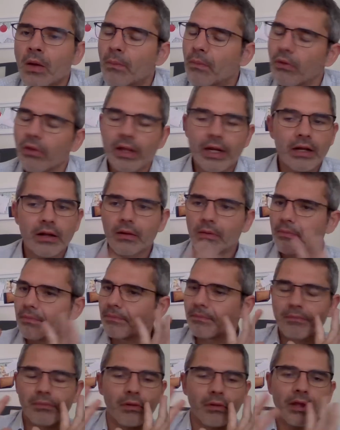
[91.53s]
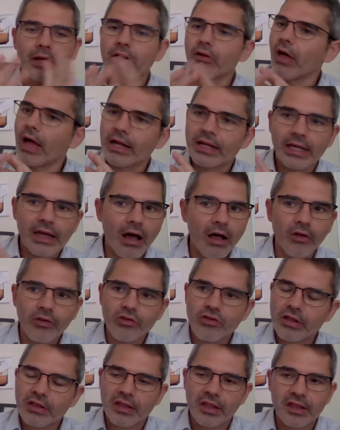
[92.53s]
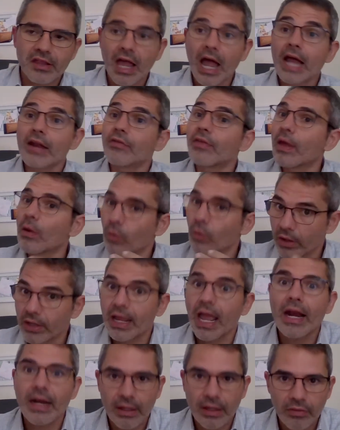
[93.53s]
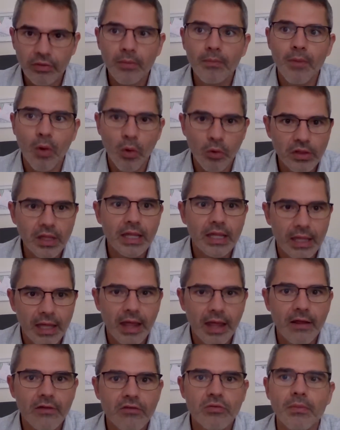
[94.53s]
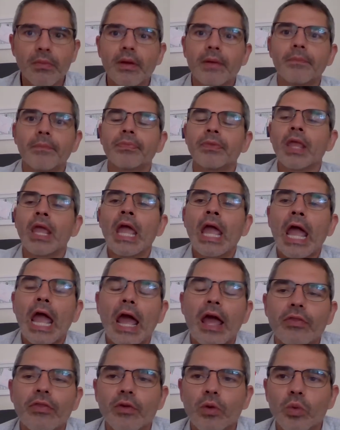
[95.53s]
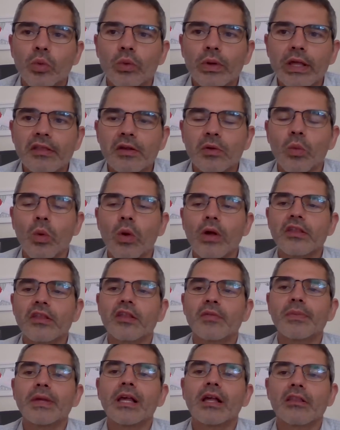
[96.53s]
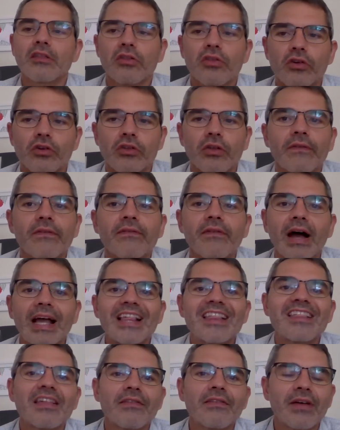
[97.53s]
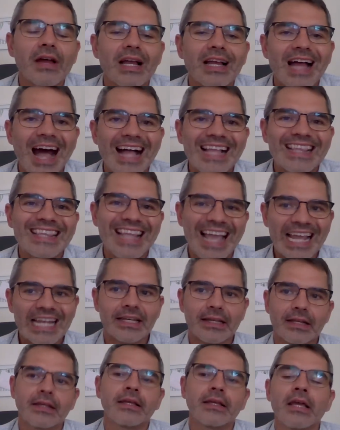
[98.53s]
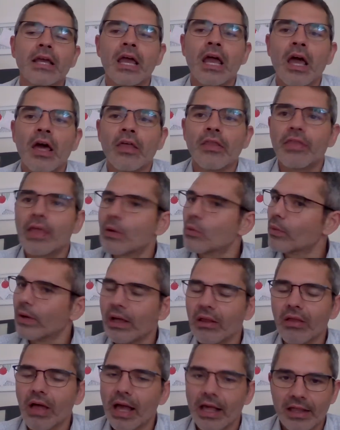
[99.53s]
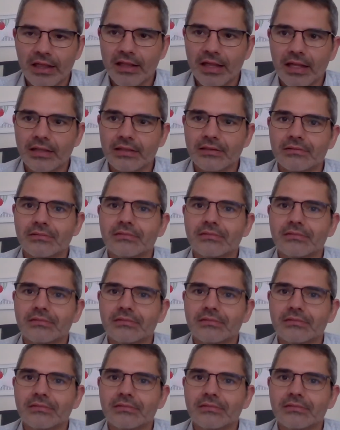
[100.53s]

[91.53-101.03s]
Politi- political ideologies aside, they were getting the most engagement. And the reason was is because of their divisive content. They realized it.